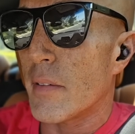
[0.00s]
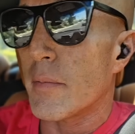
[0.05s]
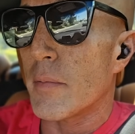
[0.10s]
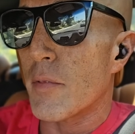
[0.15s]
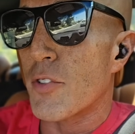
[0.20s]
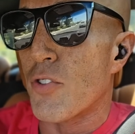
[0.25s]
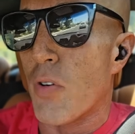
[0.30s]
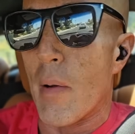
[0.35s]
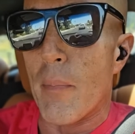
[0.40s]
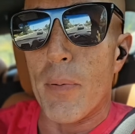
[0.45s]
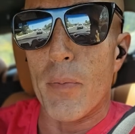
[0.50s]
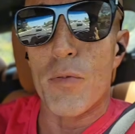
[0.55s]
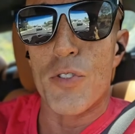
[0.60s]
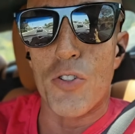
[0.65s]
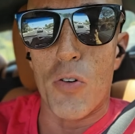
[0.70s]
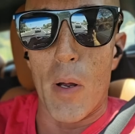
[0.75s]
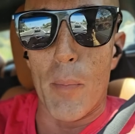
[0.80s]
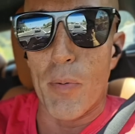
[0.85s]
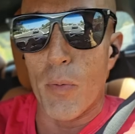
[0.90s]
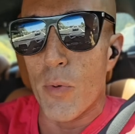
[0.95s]
Trump
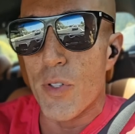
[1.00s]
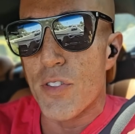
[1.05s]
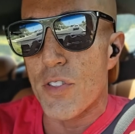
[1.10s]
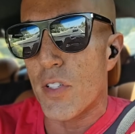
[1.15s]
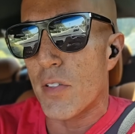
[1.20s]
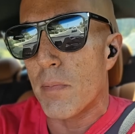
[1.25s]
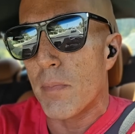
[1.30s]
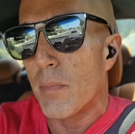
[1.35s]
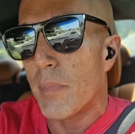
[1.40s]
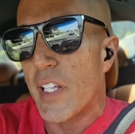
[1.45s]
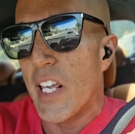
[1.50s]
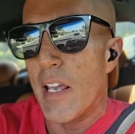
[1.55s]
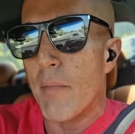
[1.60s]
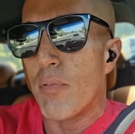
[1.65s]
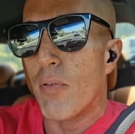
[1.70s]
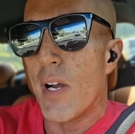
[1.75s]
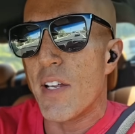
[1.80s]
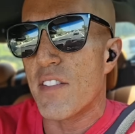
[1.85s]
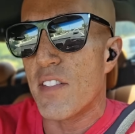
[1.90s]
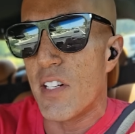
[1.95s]
became
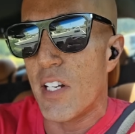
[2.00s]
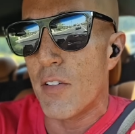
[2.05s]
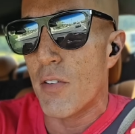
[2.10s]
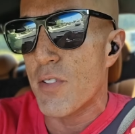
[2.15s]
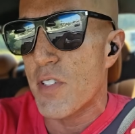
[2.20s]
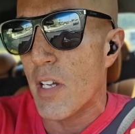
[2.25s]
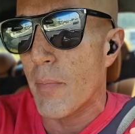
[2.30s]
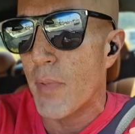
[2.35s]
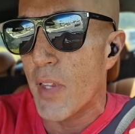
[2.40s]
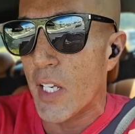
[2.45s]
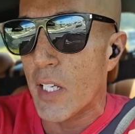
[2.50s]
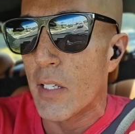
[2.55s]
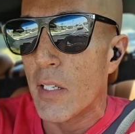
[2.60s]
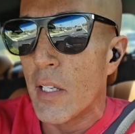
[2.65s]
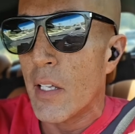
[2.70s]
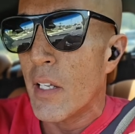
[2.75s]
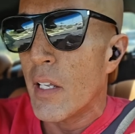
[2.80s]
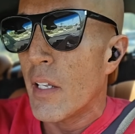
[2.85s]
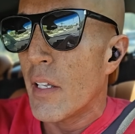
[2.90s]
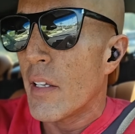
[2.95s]
president or something.
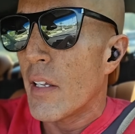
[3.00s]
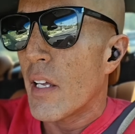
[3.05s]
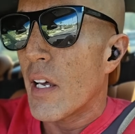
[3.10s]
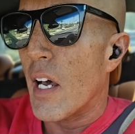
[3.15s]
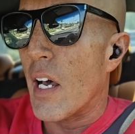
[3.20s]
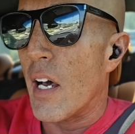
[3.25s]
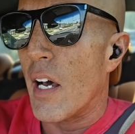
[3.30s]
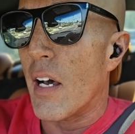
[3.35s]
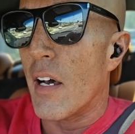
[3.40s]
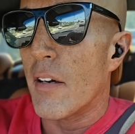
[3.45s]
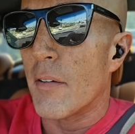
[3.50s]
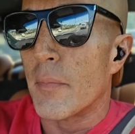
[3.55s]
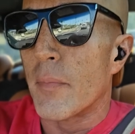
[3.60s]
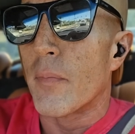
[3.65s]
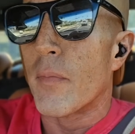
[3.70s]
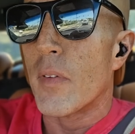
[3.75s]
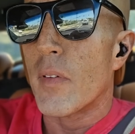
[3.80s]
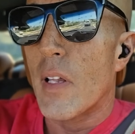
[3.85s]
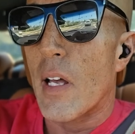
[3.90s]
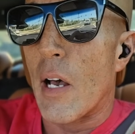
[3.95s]
I
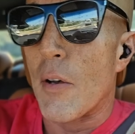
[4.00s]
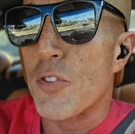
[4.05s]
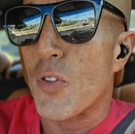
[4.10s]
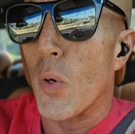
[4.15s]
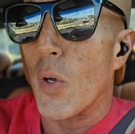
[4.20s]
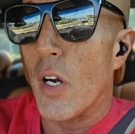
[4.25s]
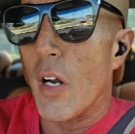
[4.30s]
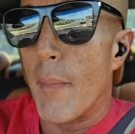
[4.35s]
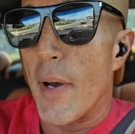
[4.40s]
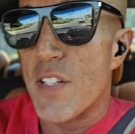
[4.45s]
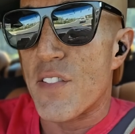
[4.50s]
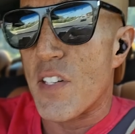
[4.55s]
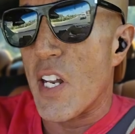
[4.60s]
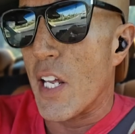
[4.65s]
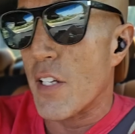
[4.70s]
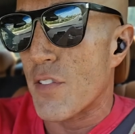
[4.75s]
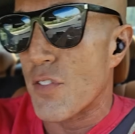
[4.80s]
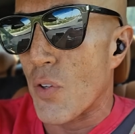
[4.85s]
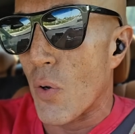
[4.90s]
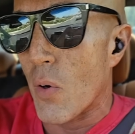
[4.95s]
was going on my
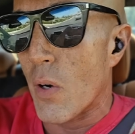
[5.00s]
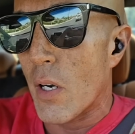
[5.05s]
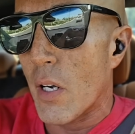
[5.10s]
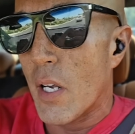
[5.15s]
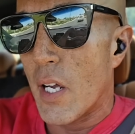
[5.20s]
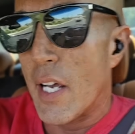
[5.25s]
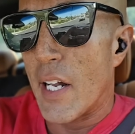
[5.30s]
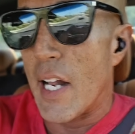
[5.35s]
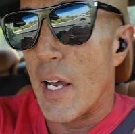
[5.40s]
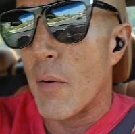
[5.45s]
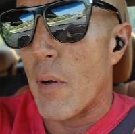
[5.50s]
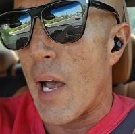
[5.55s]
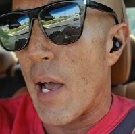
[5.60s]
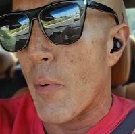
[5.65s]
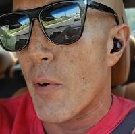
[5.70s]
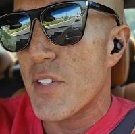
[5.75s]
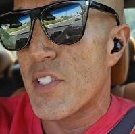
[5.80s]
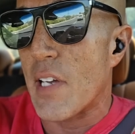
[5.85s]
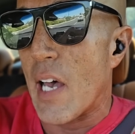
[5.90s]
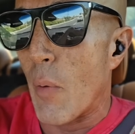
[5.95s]
stand store and I
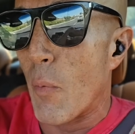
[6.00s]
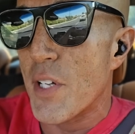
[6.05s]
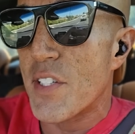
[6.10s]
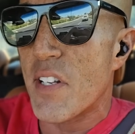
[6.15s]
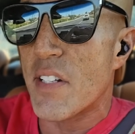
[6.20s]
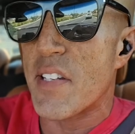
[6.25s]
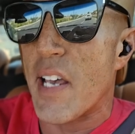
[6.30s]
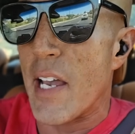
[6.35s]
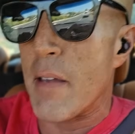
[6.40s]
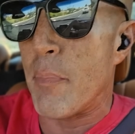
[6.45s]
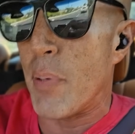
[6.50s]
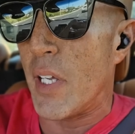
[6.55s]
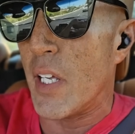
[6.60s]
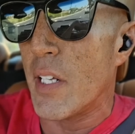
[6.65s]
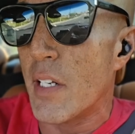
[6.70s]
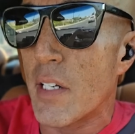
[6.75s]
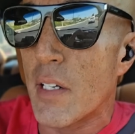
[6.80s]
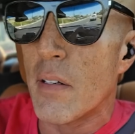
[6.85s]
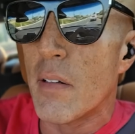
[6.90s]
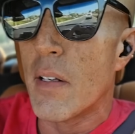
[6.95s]
went to type
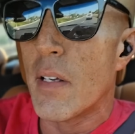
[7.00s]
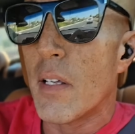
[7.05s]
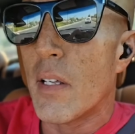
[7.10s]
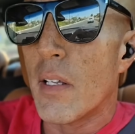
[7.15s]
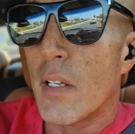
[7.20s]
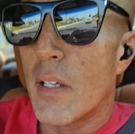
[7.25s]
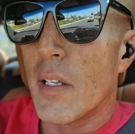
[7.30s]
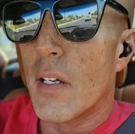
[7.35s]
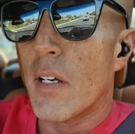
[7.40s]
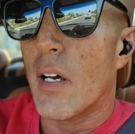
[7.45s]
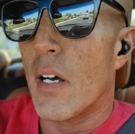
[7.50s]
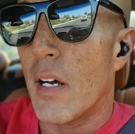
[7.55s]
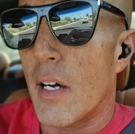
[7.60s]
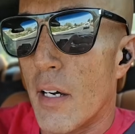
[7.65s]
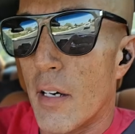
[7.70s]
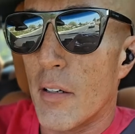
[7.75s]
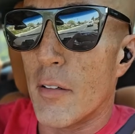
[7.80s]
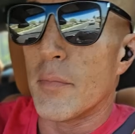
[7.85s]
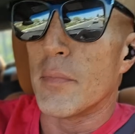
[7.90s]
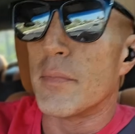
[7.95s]
in,
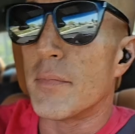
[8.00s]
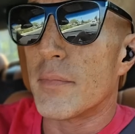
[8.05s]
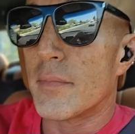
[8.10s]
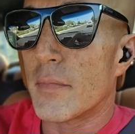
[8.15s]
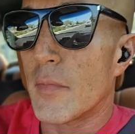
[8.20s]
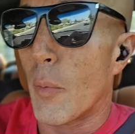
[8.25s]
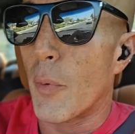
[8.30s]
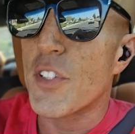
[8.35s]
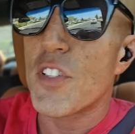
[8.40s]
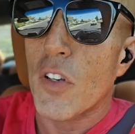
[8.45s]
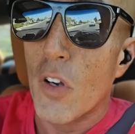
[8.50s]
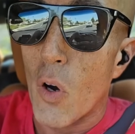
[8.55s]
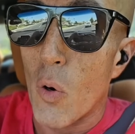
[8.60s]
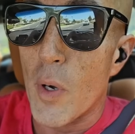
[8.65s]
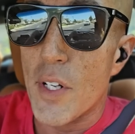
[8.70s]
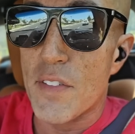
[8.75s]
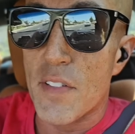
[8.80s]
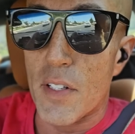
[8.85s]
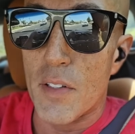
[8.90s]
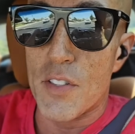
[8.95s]
I went to go
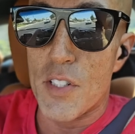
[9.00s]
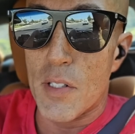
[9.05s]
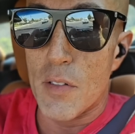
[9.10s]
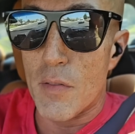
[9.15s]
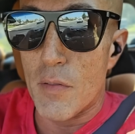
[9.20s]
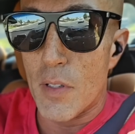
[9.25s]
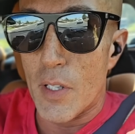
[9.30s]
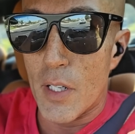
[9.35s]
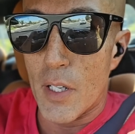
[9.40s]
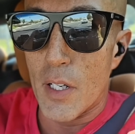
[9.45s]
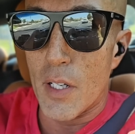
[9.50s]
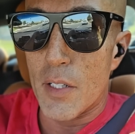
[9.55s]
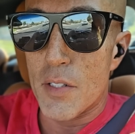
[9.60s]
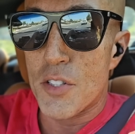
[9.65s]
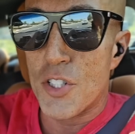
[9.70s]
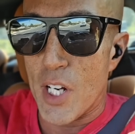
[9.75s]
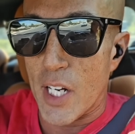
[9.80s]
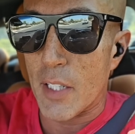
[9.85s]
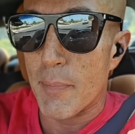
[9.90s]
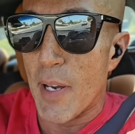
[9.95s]
in to
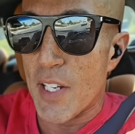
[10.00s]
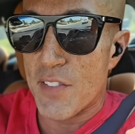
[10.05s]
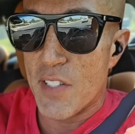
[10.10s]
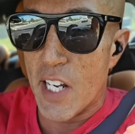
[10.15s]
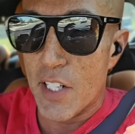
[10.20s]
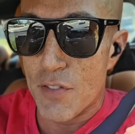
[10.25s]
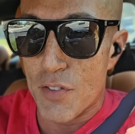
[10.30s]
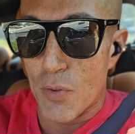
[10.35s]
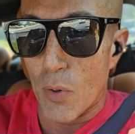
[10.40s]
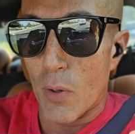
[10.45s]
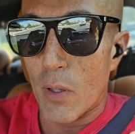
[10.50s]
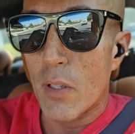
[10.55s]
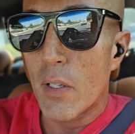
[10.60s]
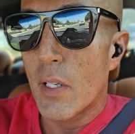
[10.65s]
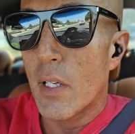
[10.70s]
check my stand store